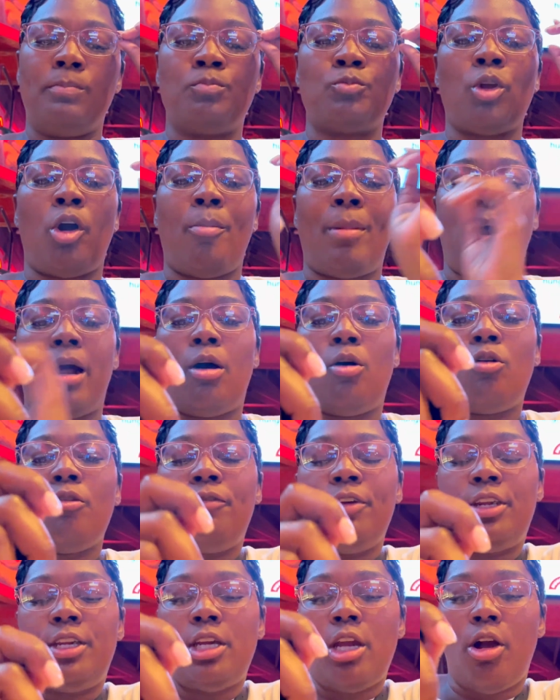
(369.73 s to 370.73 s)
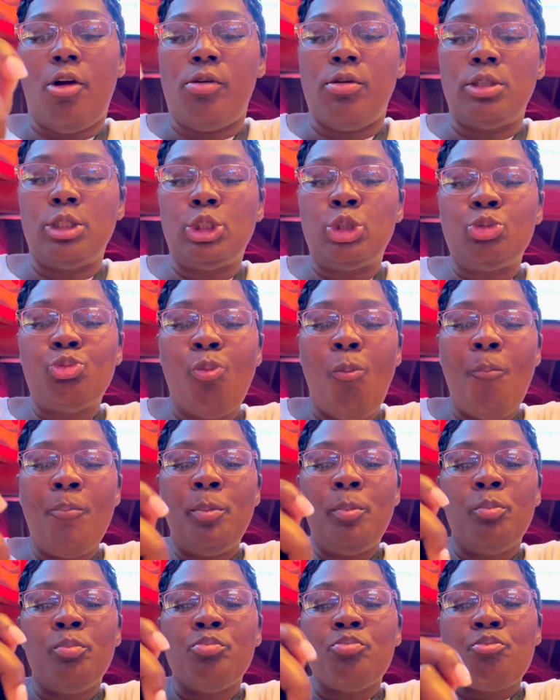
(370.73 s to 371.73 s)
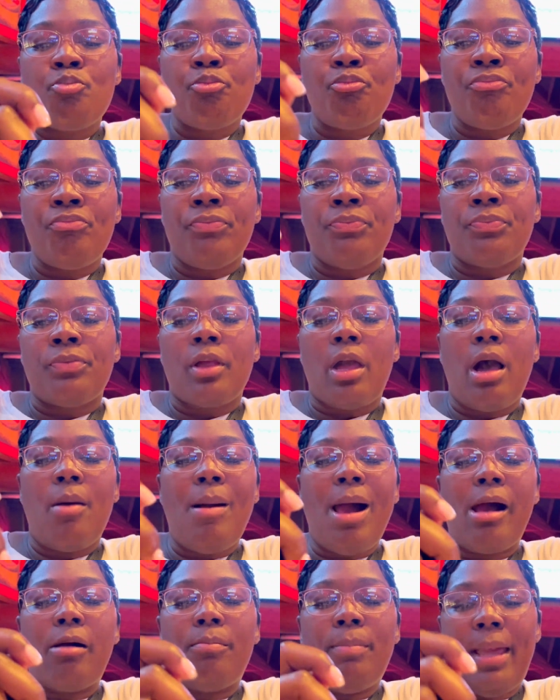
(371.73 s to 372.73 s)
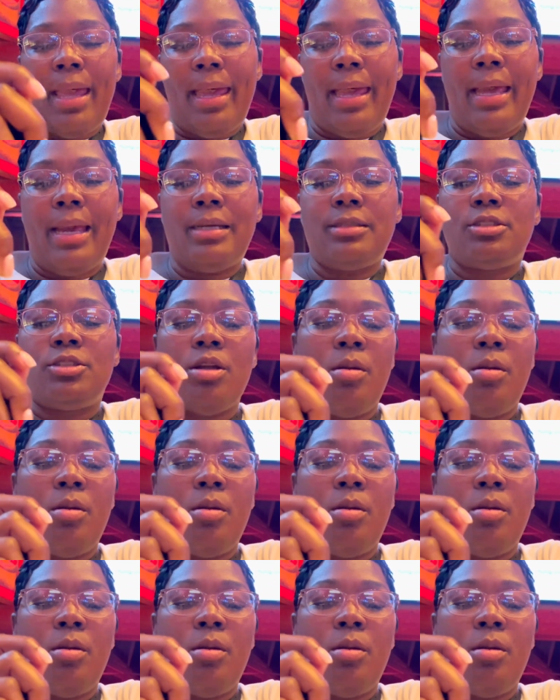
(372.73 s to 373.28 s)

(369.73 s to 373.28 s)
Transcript: on my old videos about bags